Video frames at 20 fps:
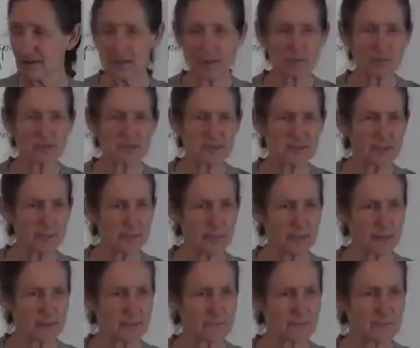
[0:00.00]
he was
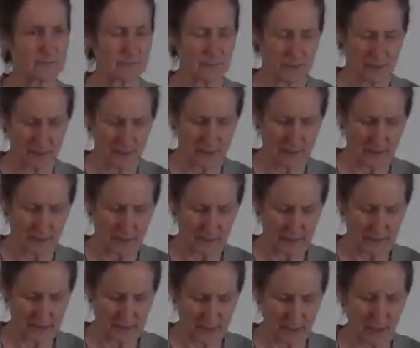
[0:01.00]
limping.
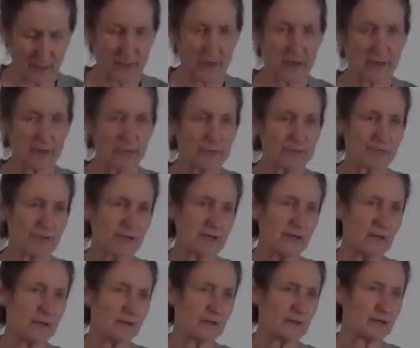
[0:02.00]
So
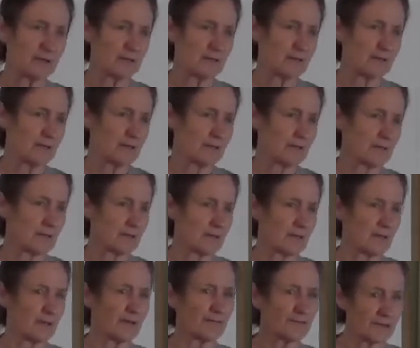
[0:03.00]
every
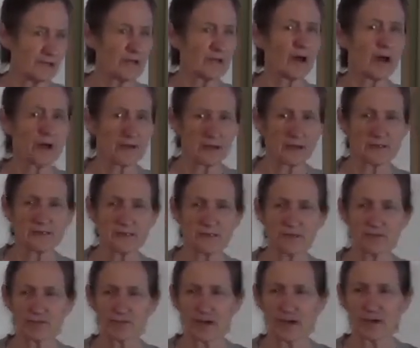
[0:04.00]
night I
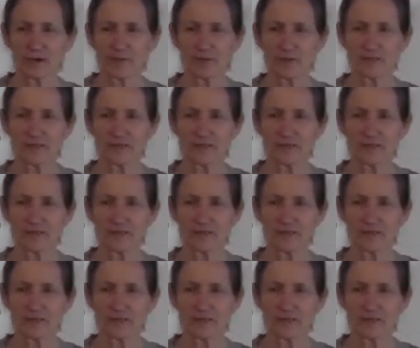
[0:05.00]
did a grated